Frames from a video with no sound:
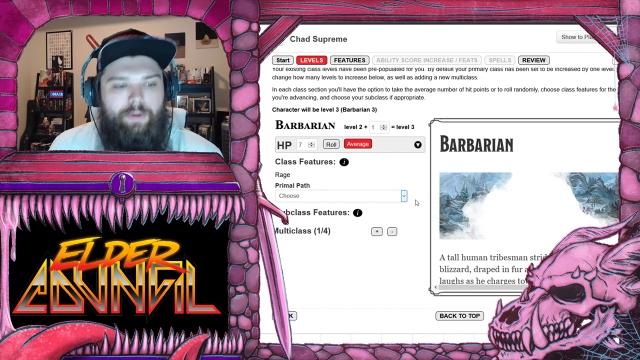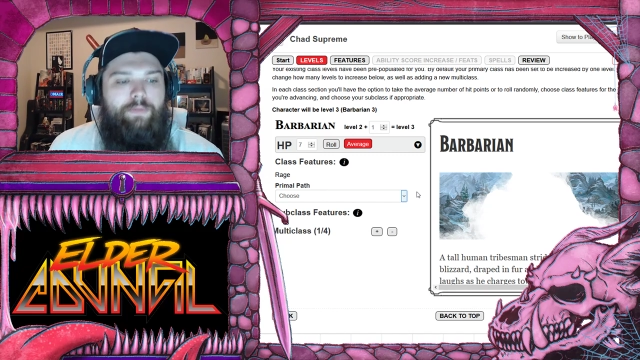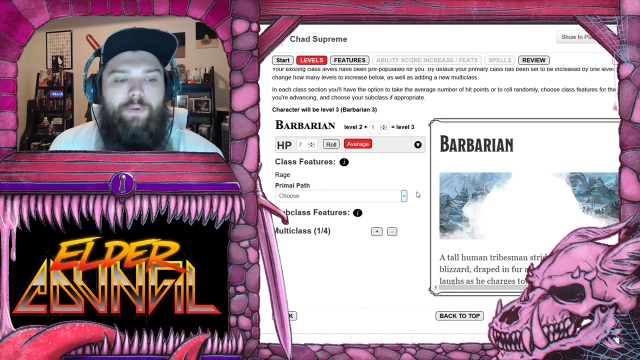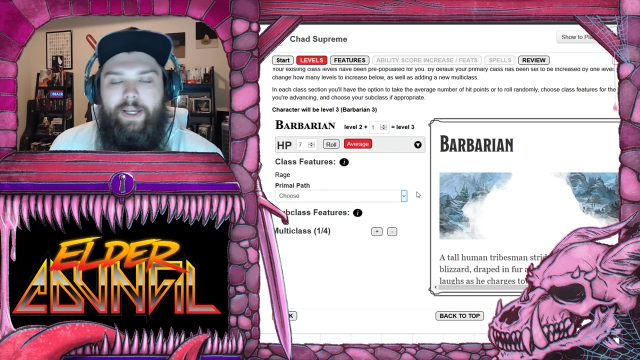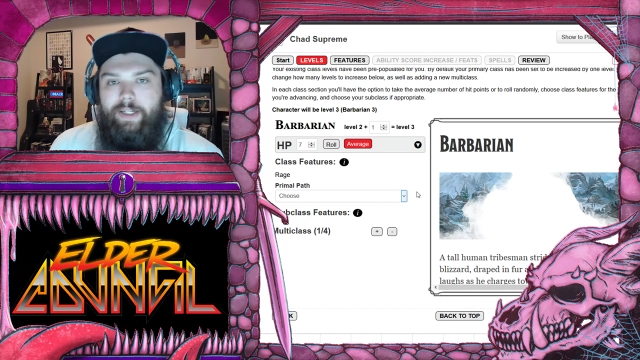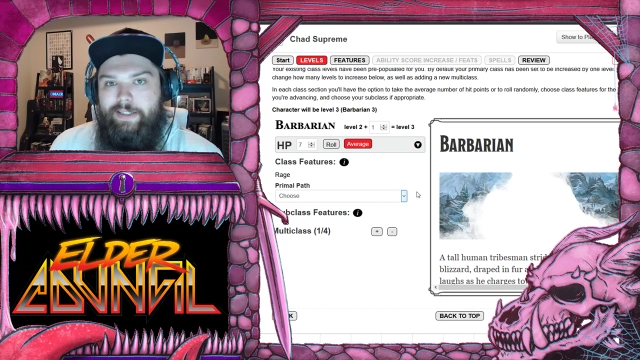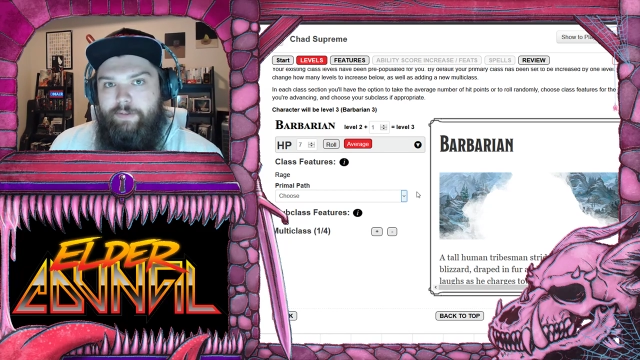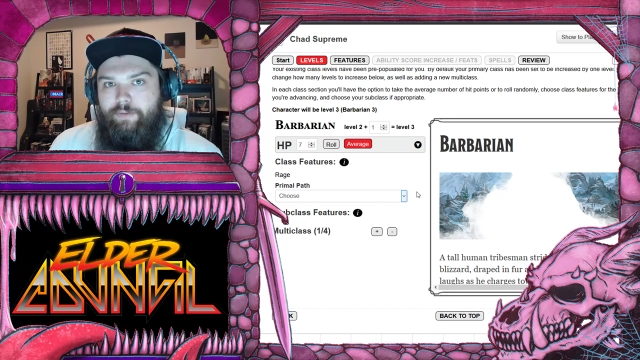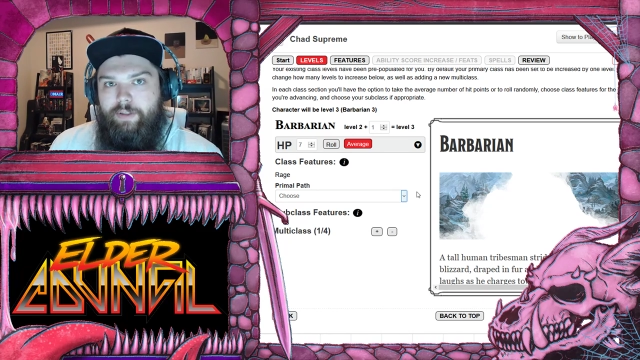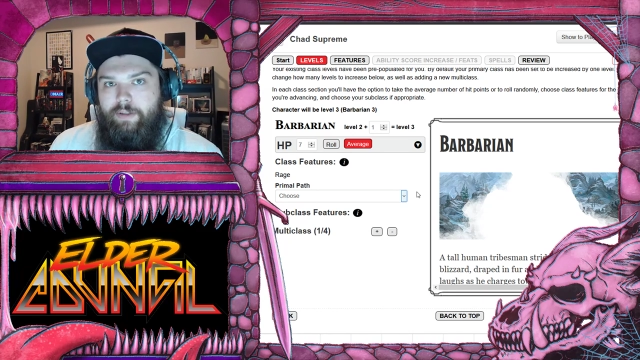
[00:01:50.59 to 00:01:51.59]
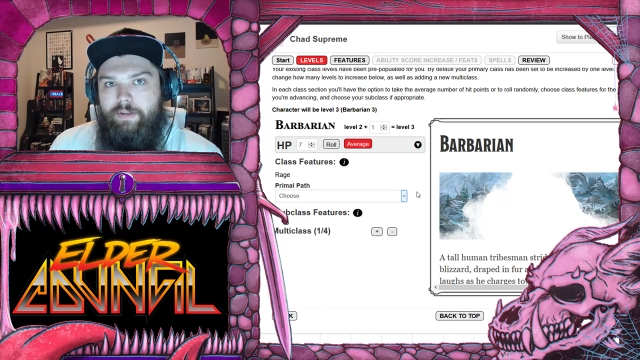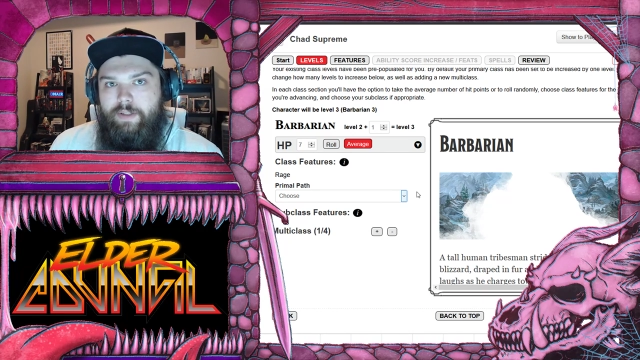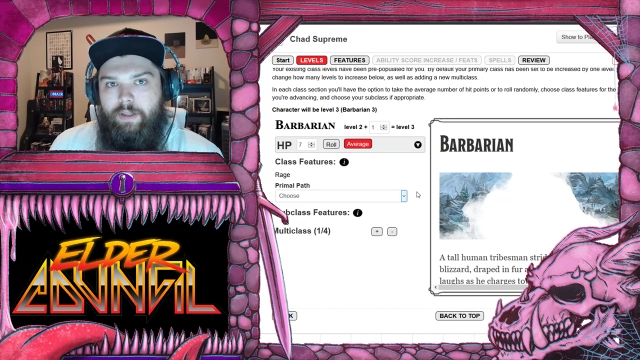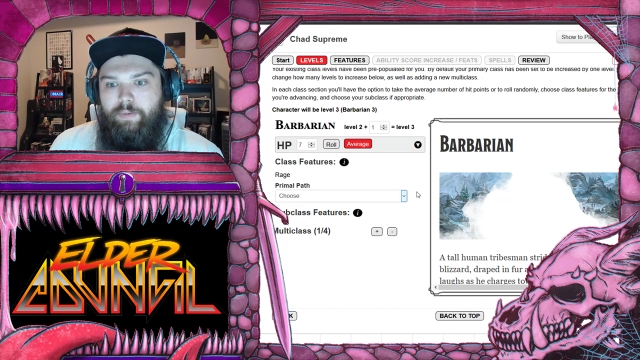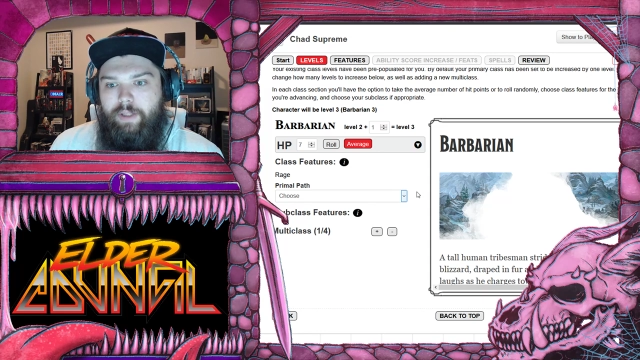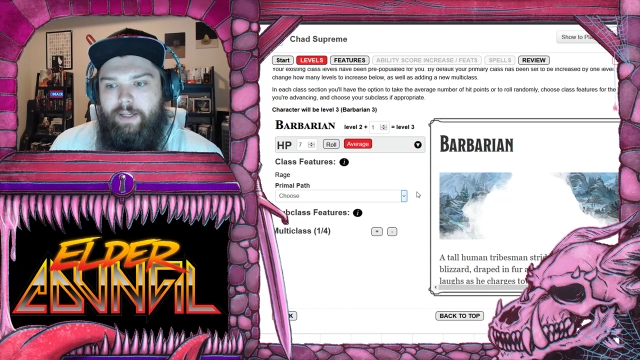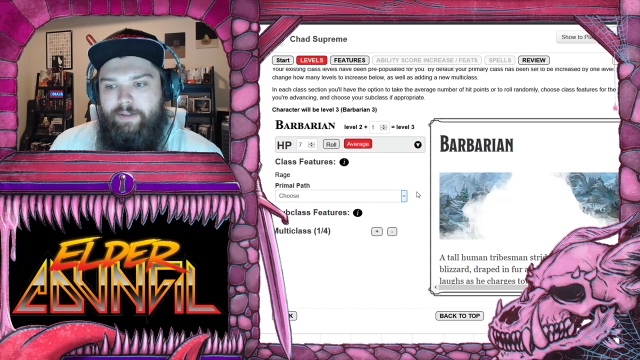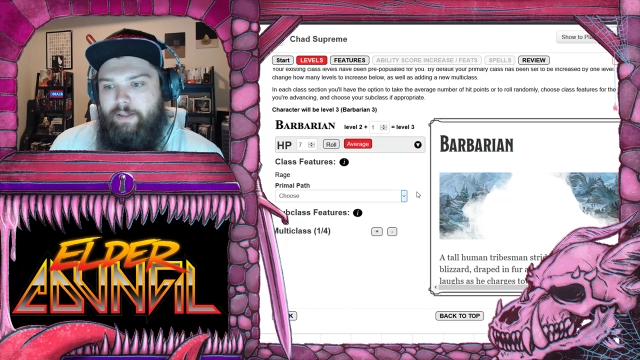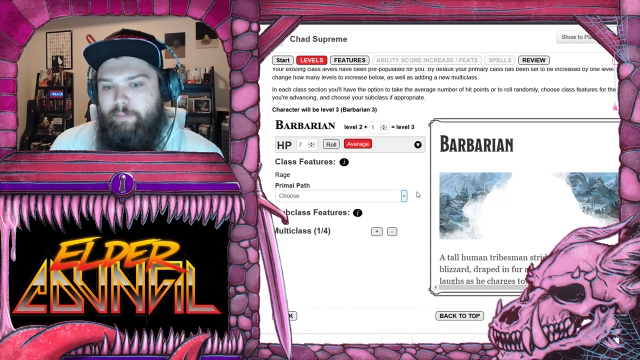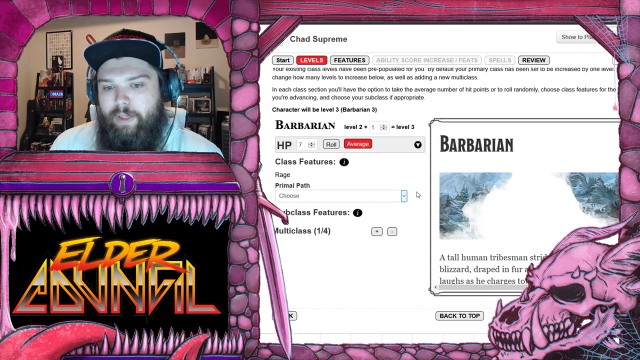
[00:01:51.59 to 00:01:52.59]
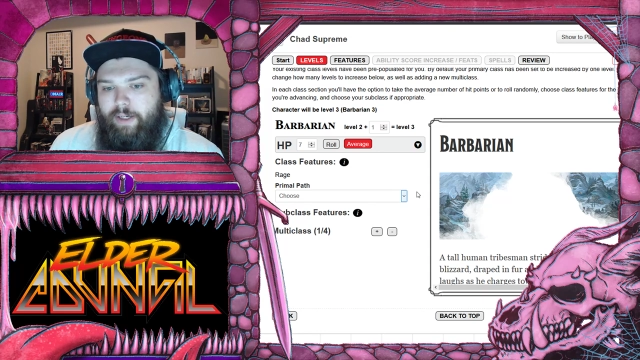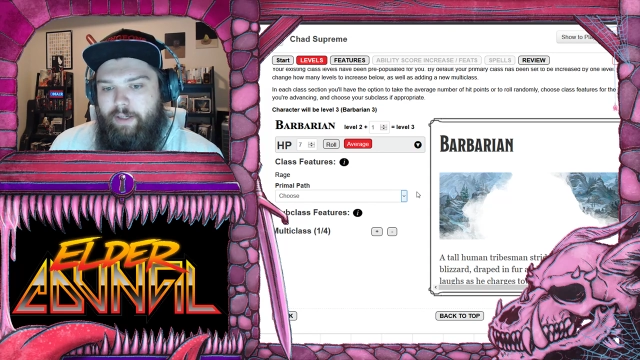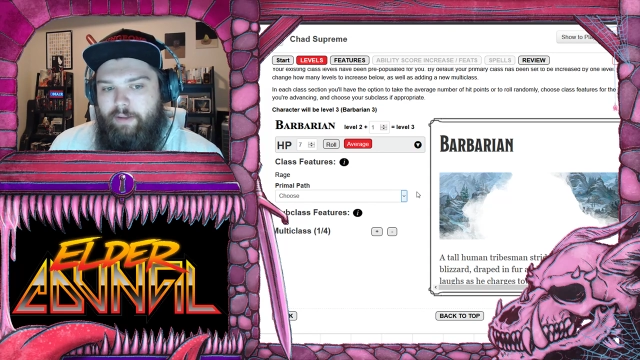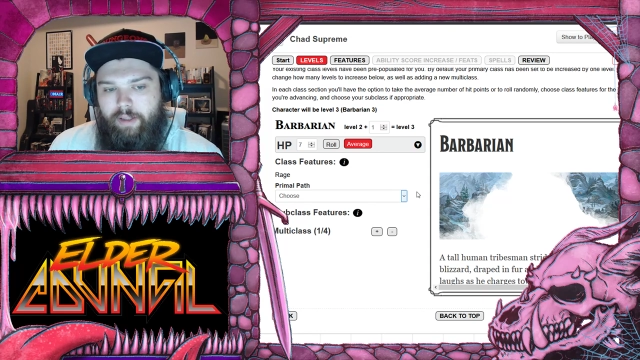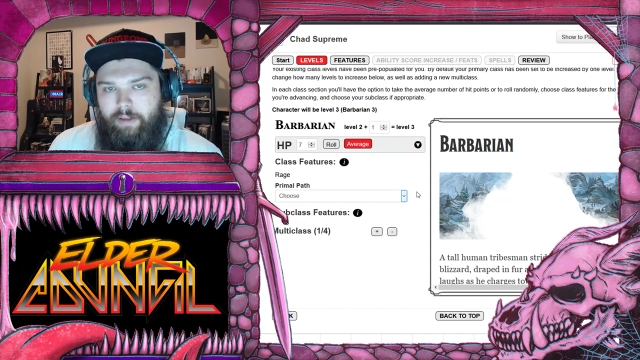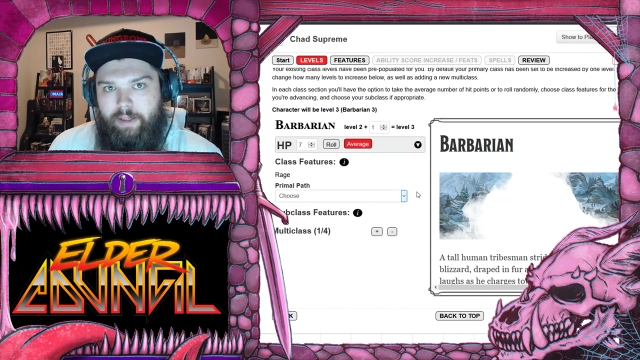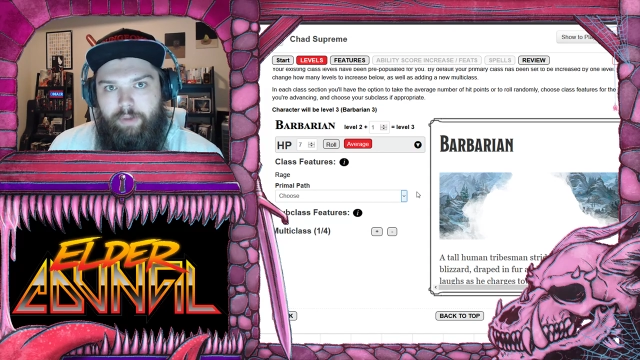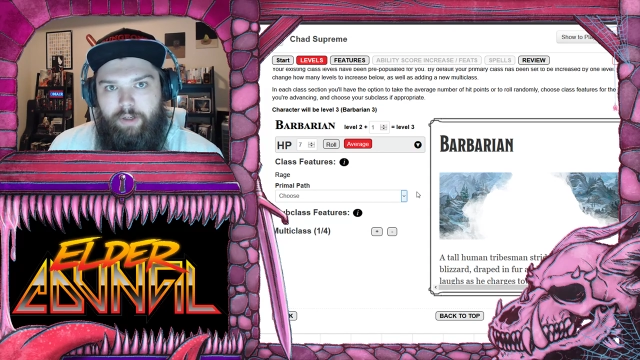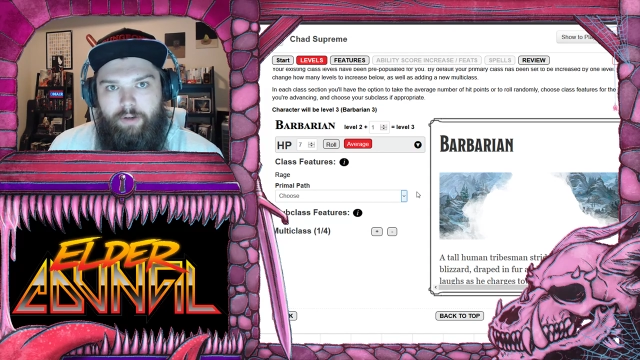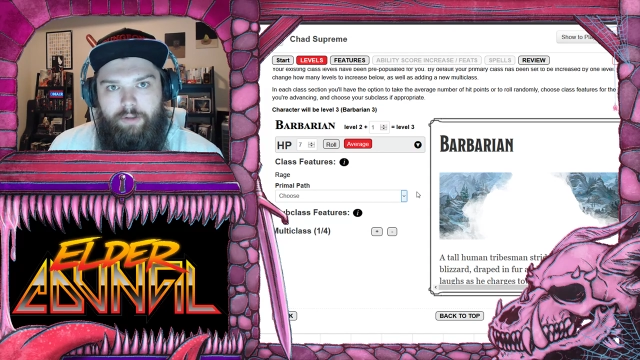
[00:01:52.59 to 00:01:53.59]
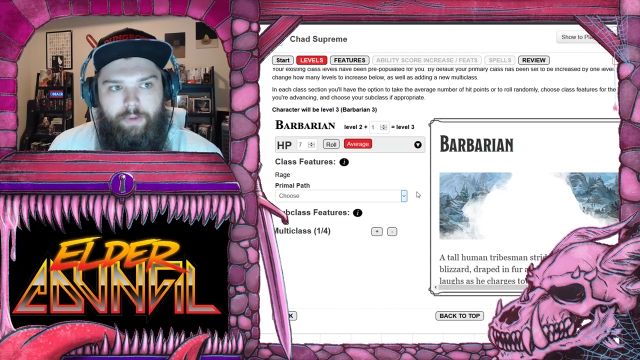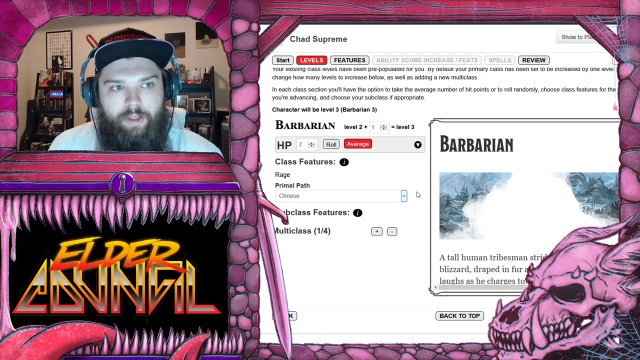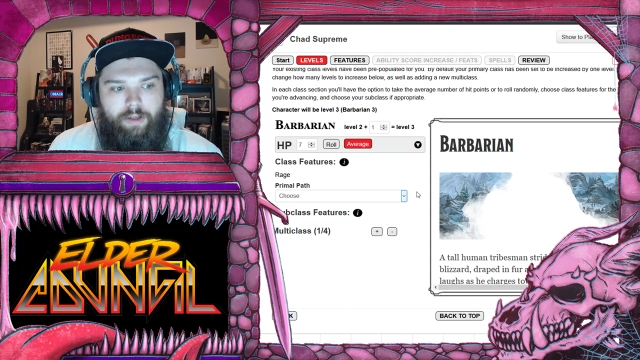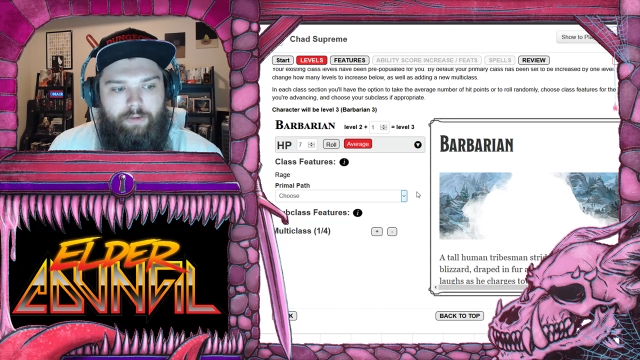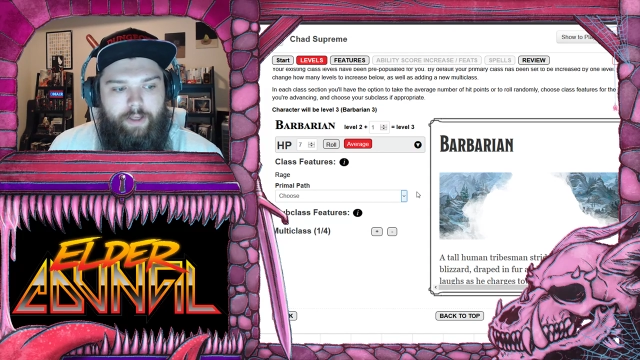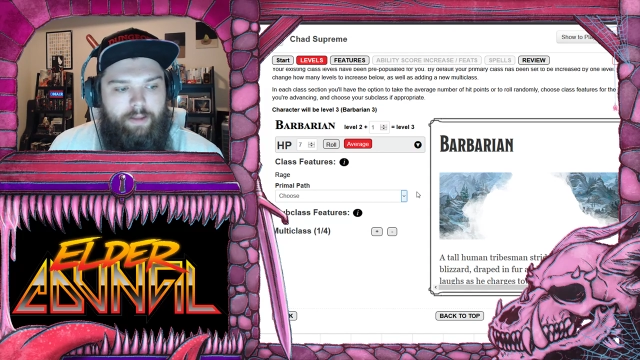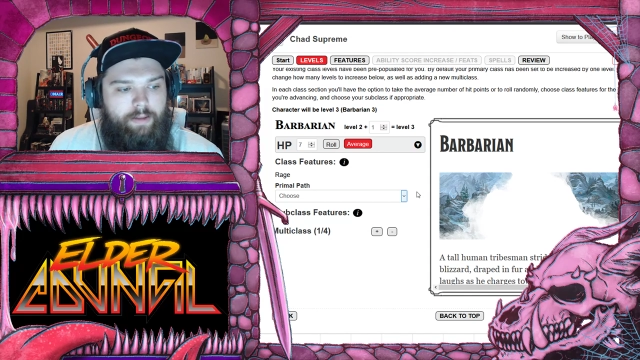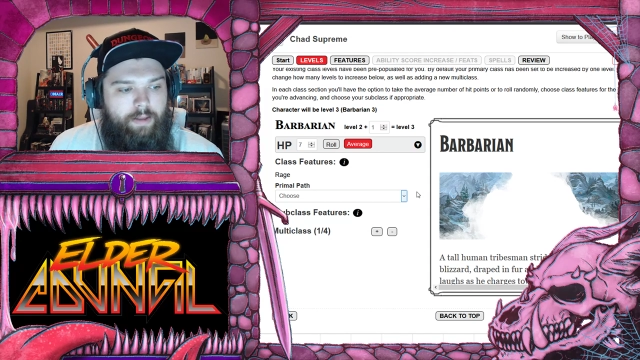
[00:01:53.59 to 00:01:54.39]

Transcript: If you had a different subclass in mind, then let me know and we can do that.